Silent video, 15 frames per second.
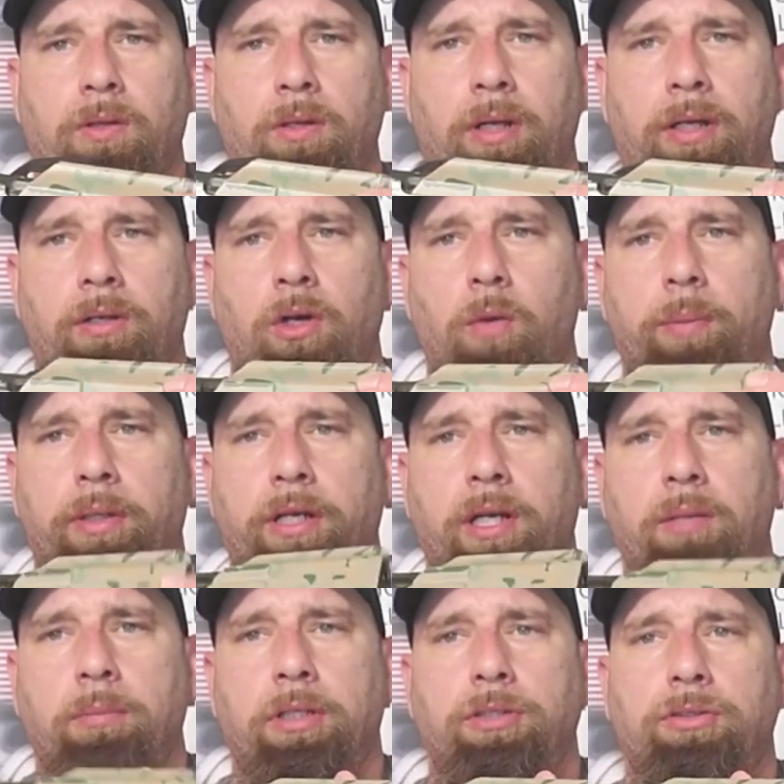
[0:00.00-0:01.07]
All right, open
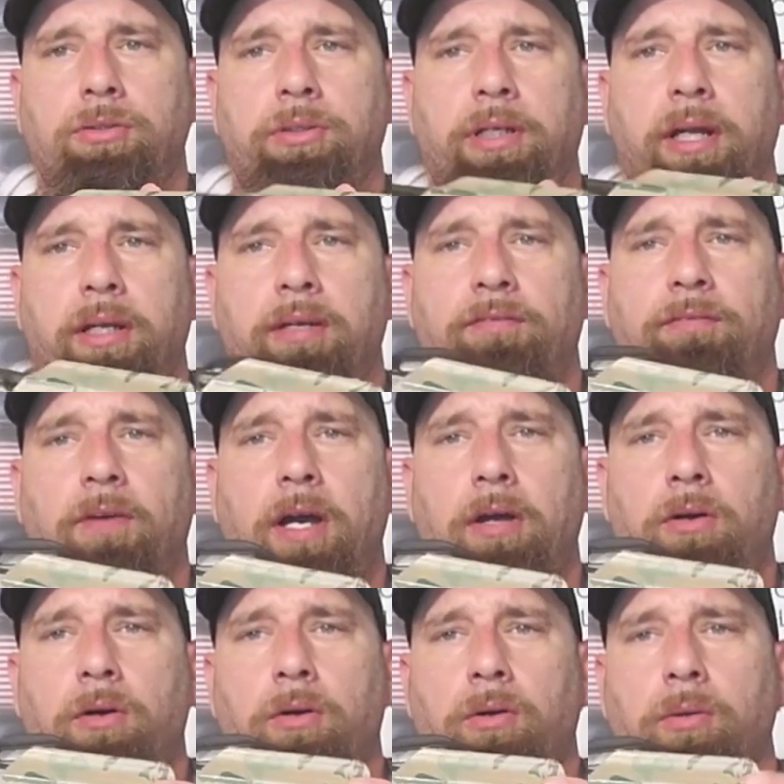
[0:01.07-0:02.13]
carry means you carry a
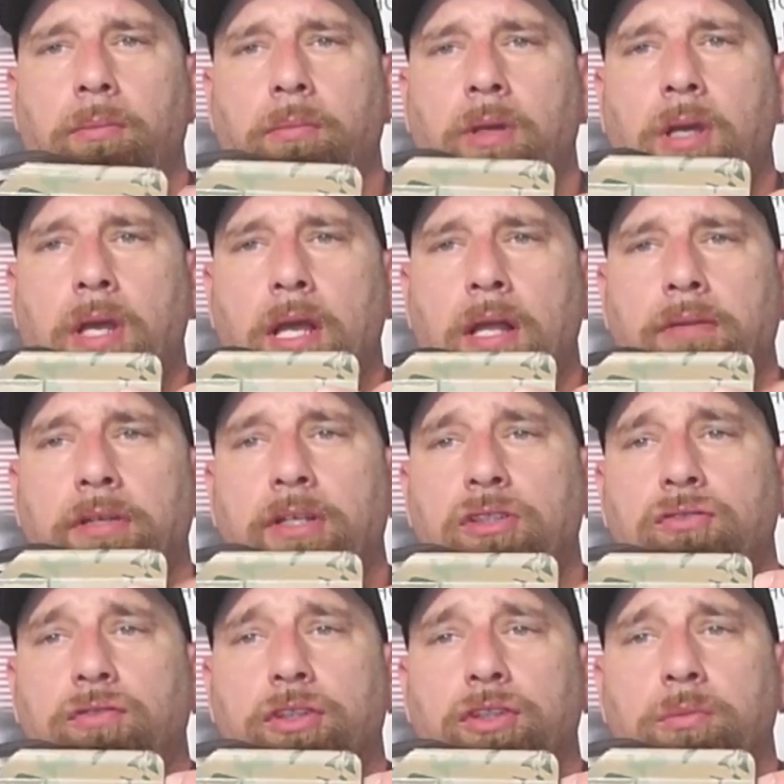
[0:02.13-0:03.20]
firearm that
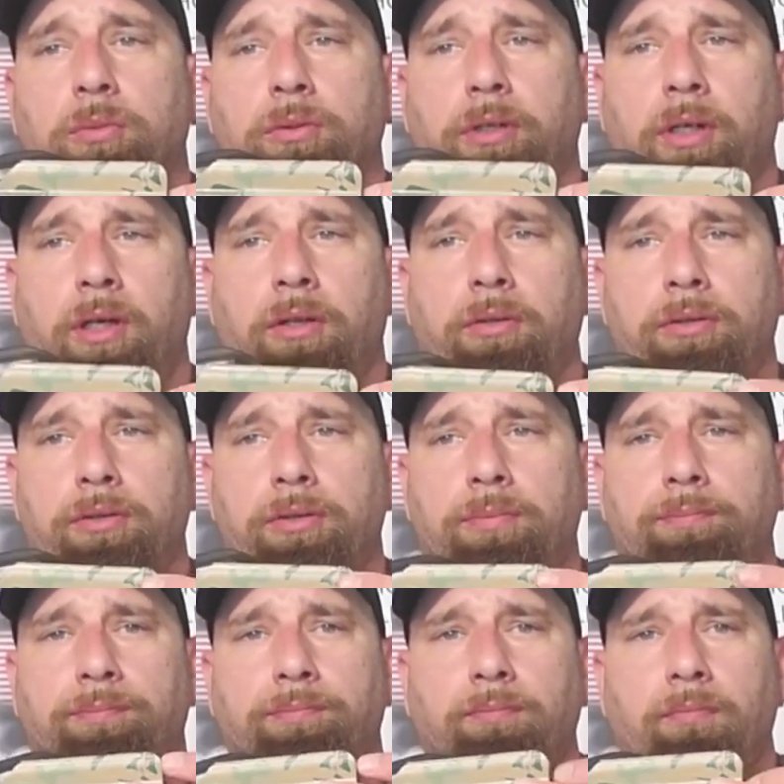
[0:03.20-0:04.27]
is visible to others.
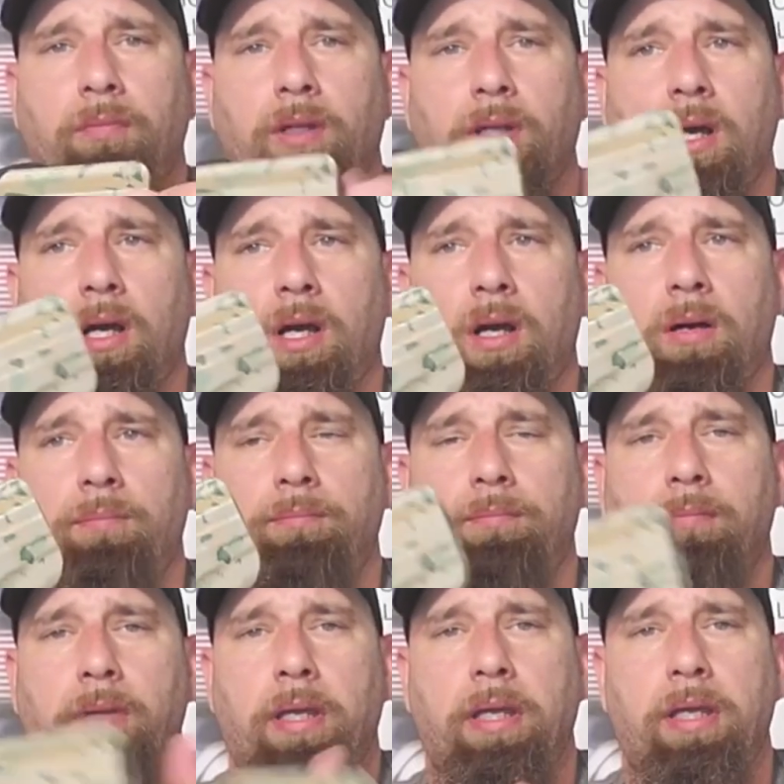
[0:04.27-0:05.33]

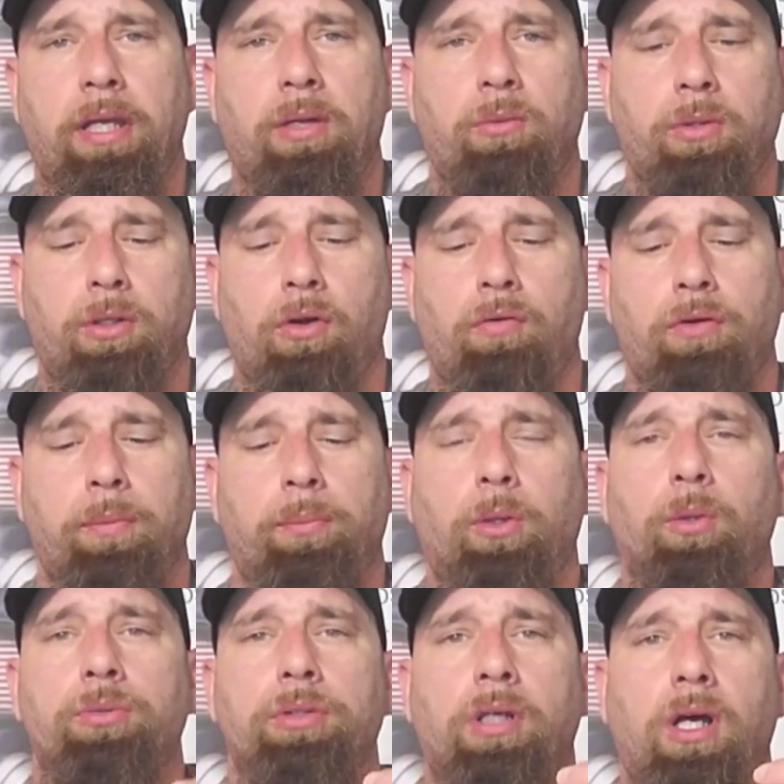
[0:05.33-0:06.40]
And we'll go over the
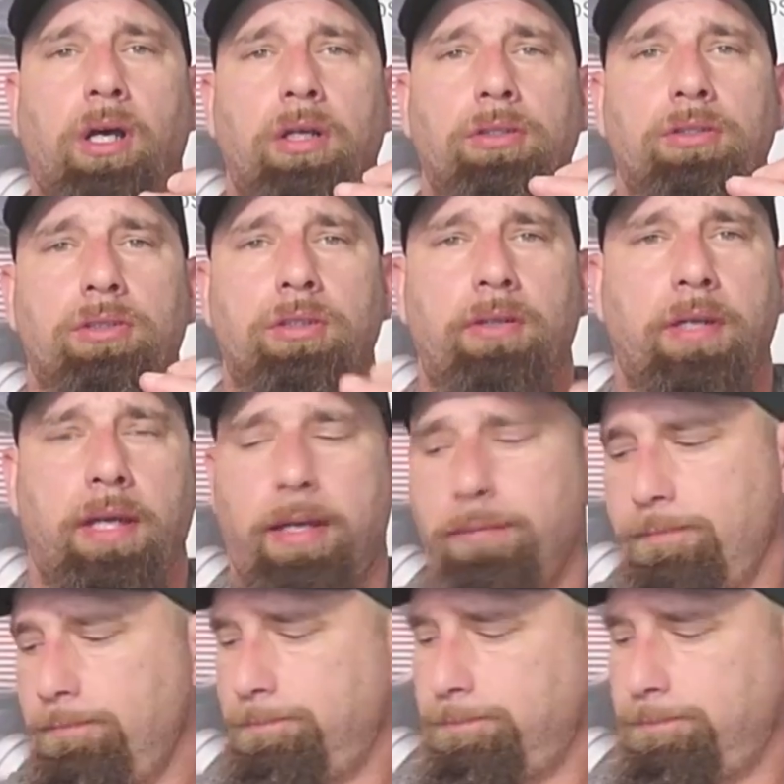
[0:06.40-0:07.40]
pros and cons to that.